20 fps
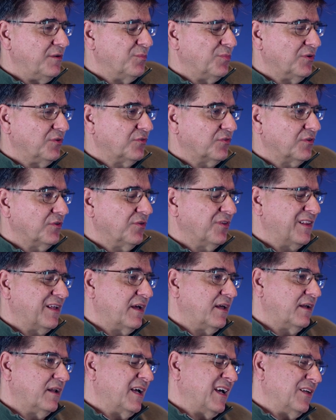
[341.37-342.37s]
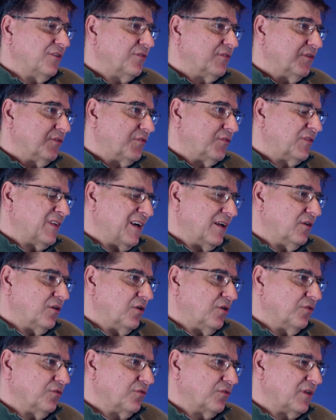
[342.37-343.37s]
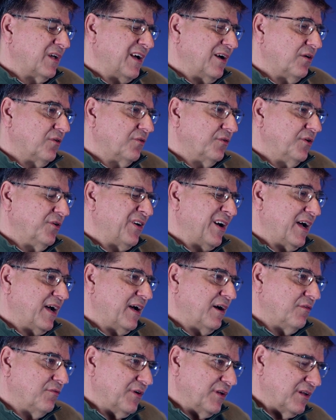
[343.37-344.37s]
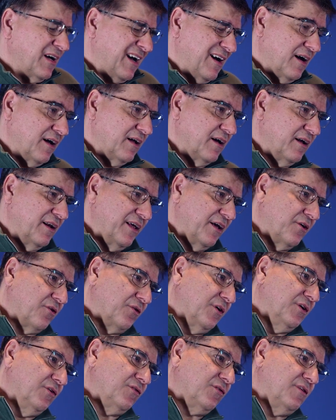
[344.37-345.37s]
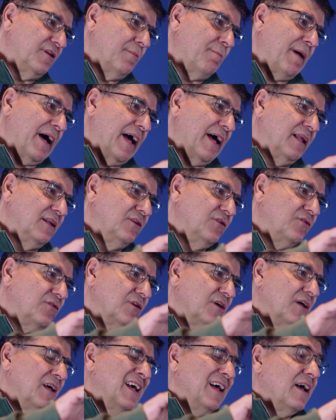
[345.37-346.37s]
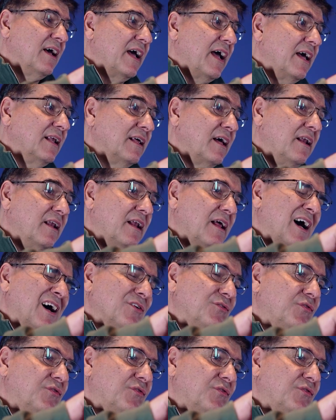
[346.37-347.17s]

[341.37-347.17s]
in Brazil then? As the sun goes down, you have an increased demand and then a